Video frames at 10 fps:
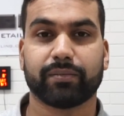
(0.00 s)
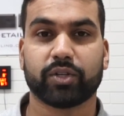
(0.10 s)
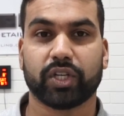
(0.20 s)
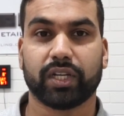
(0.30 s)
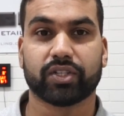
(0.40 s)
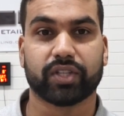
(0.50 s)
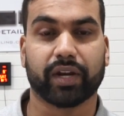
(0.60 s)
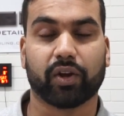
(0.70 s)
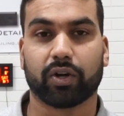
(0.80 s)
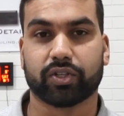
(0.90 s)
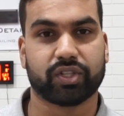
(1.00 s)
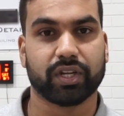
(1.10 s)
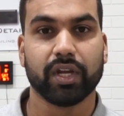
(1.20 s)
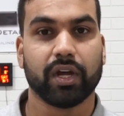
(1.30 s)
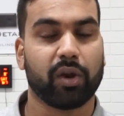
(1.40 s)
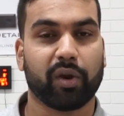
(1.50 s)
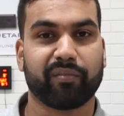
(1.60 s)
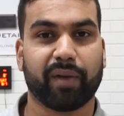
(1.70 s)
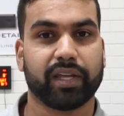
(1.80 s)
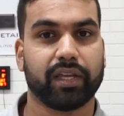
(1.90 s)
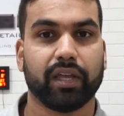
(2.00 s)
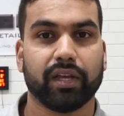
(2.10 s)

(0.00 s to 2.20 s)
machines that cost a lot of money.